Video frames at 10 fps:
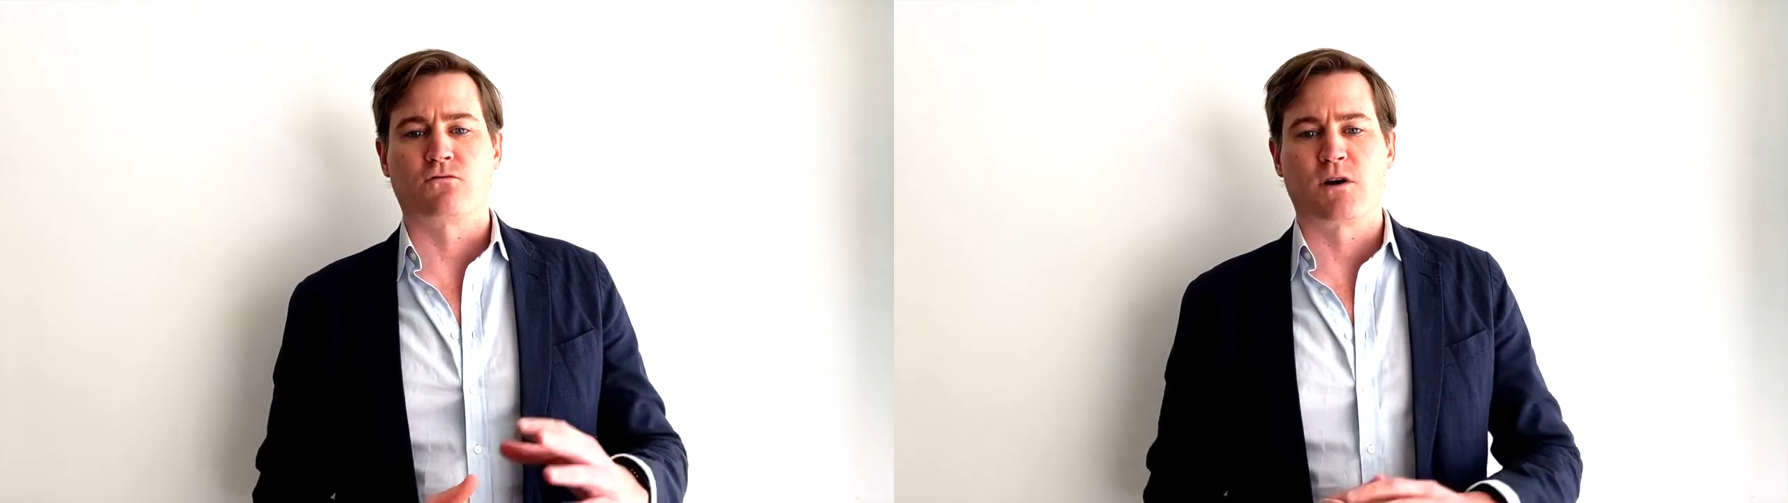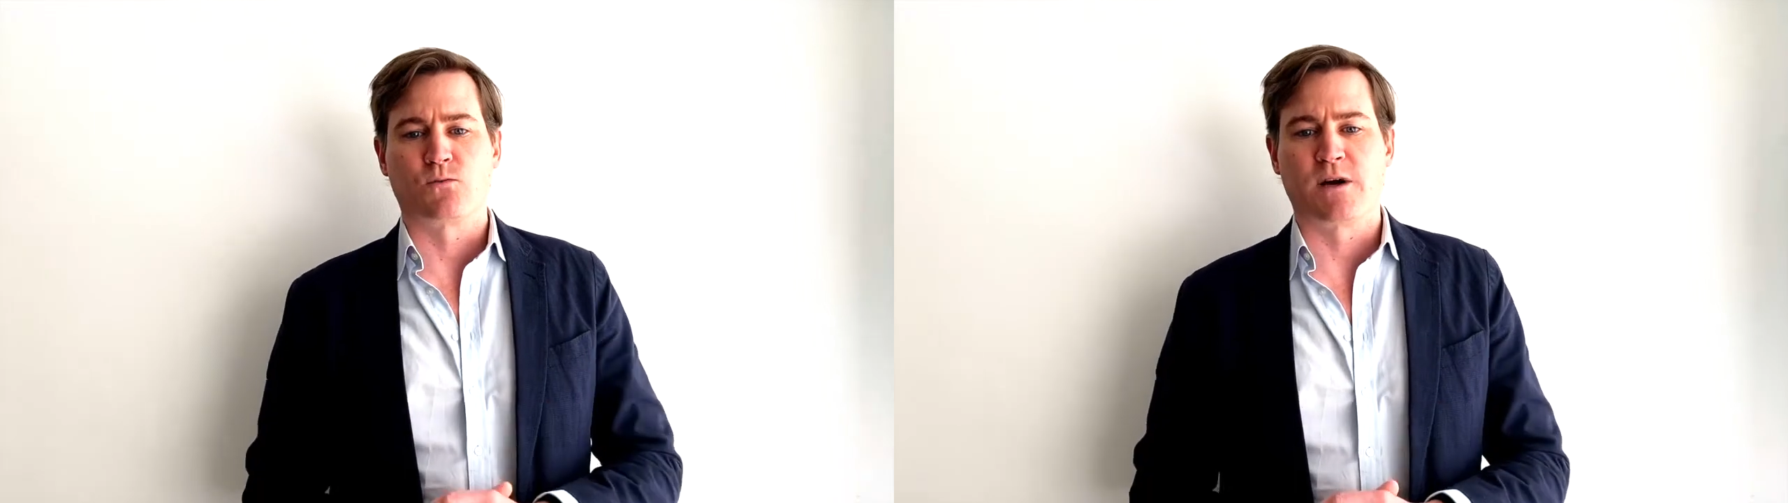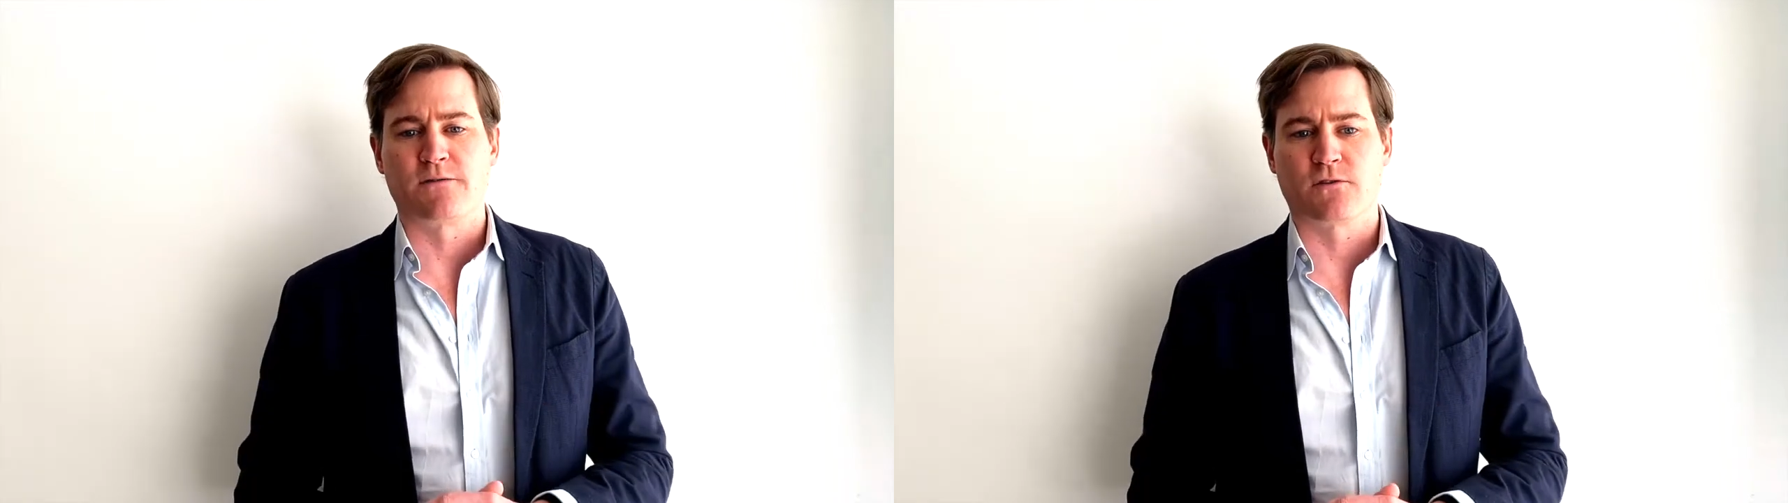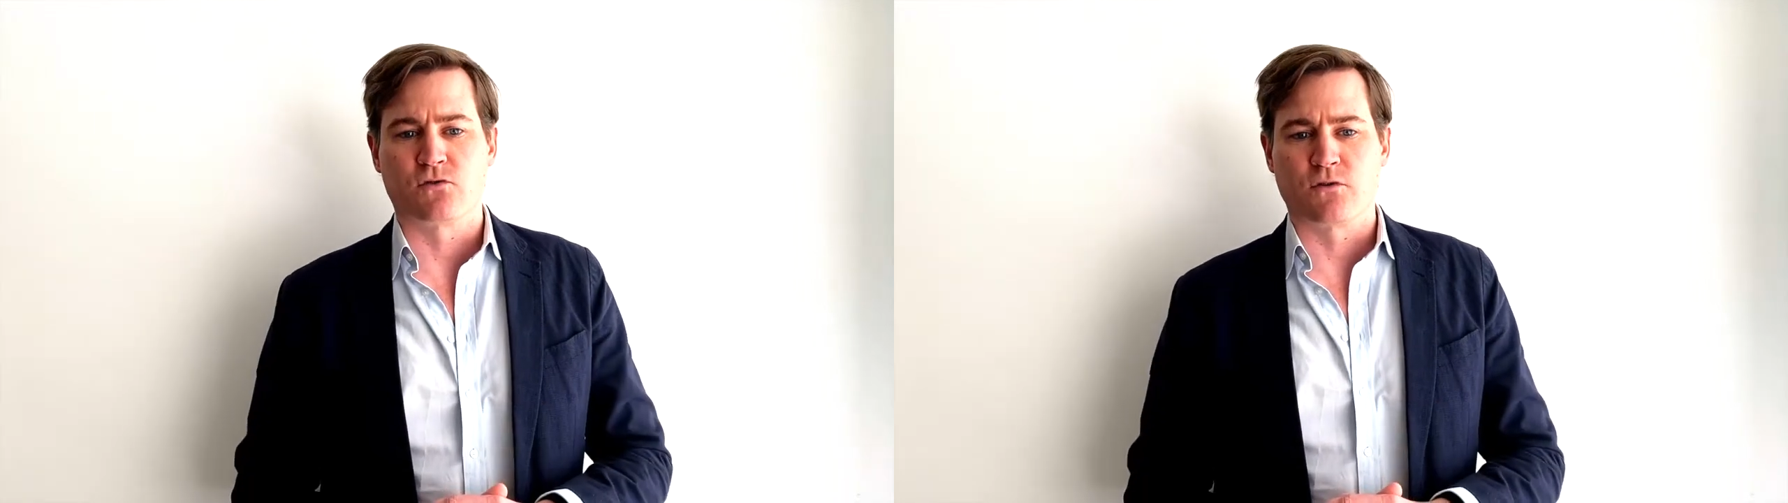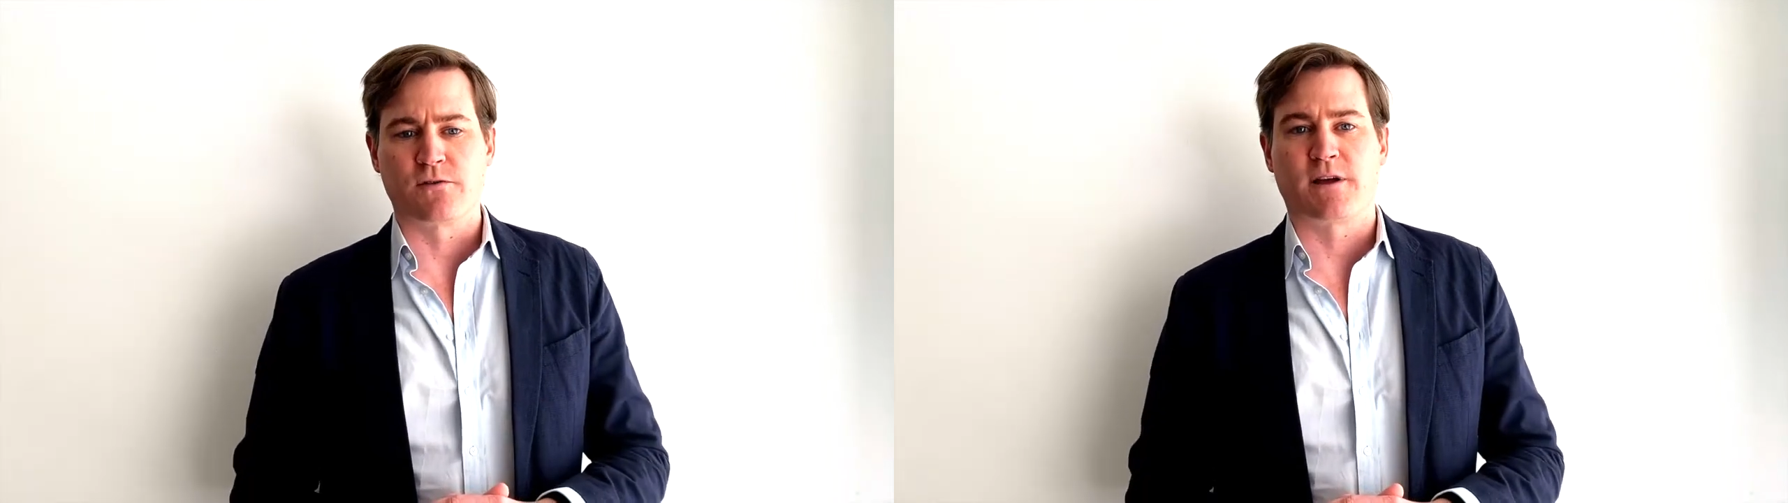runway for
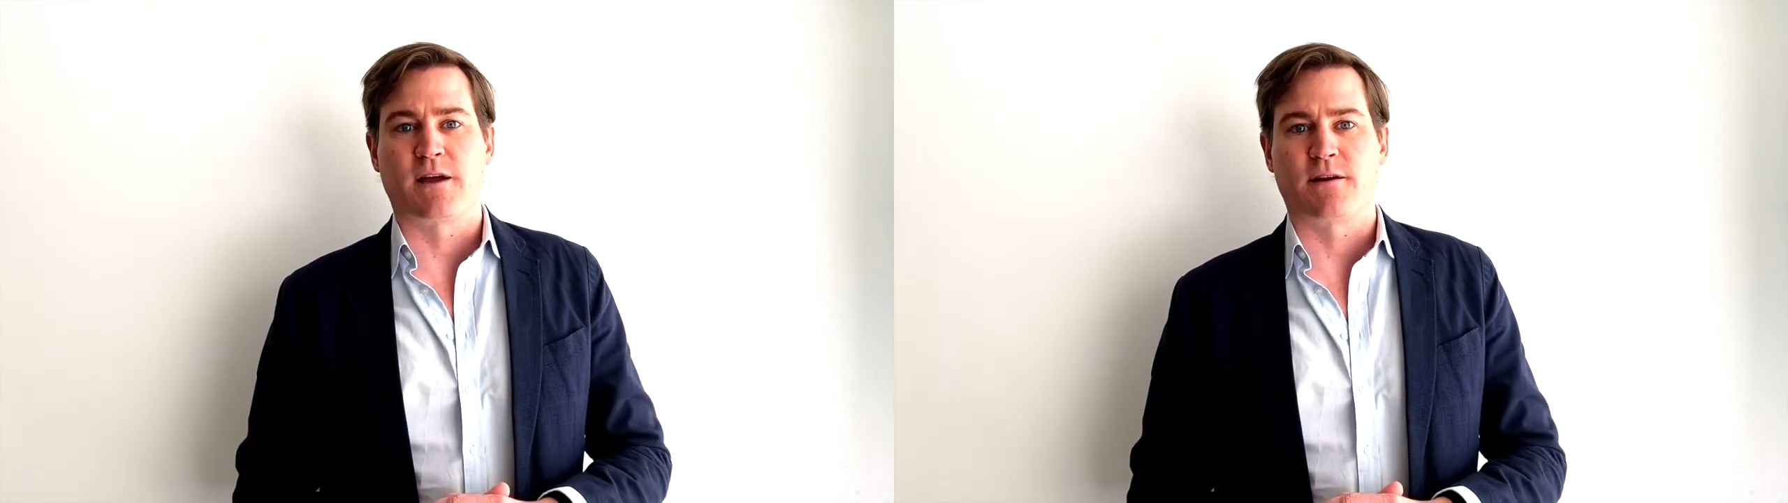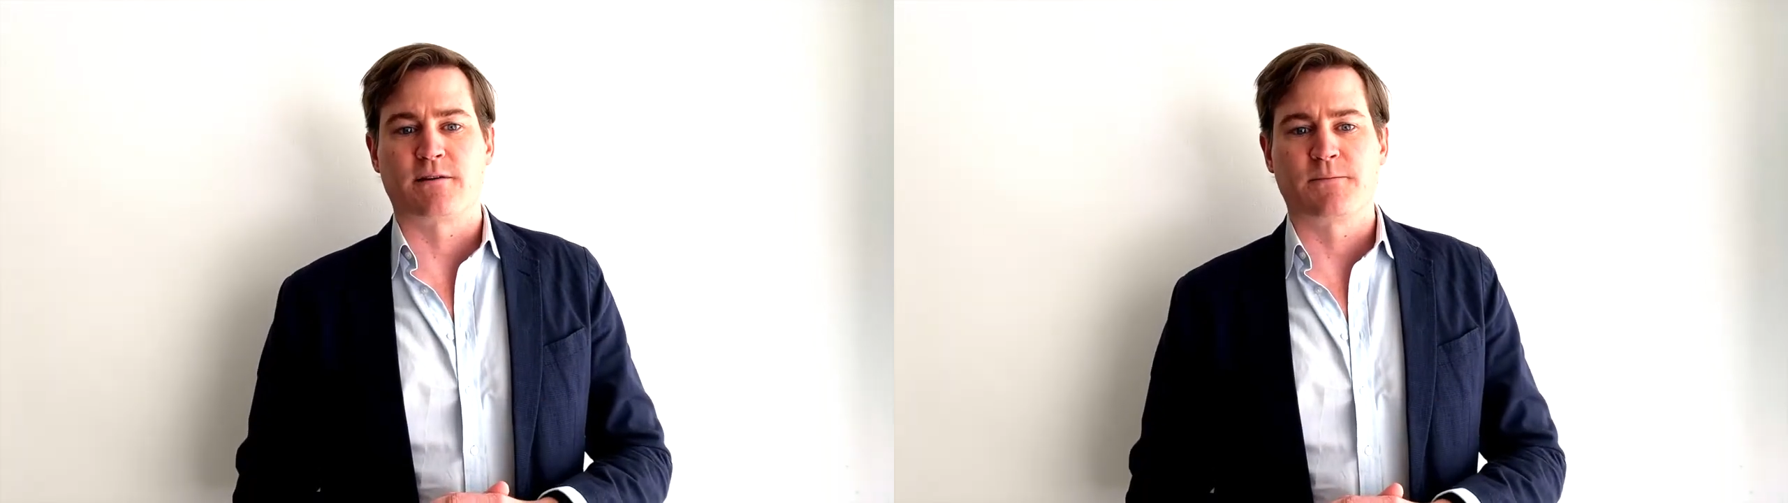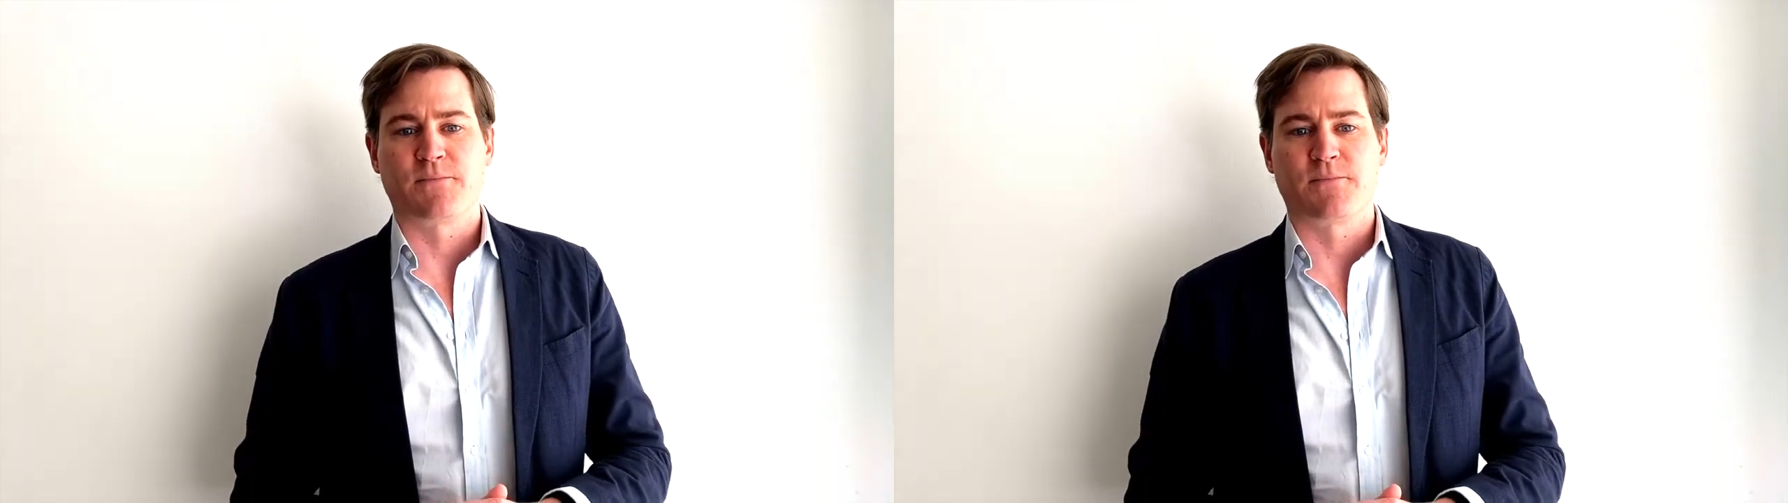growth ahead.